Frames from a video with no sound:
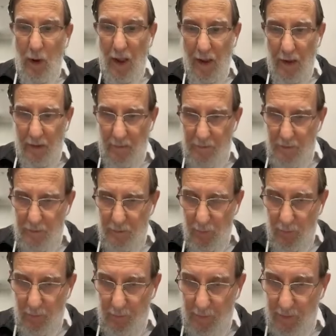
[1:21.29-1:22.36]
And I just
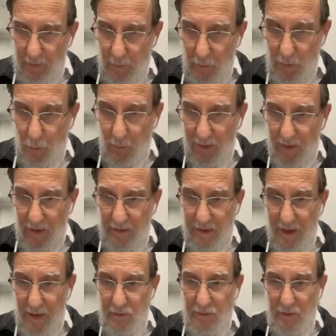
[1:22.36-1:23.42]
want to repeat this with an
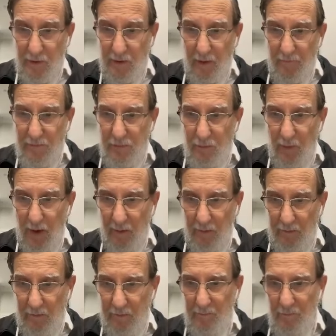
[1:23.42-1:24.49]
intensity of
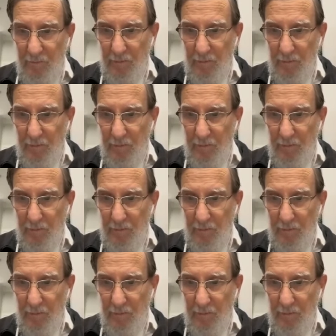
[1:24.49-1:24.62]
strength,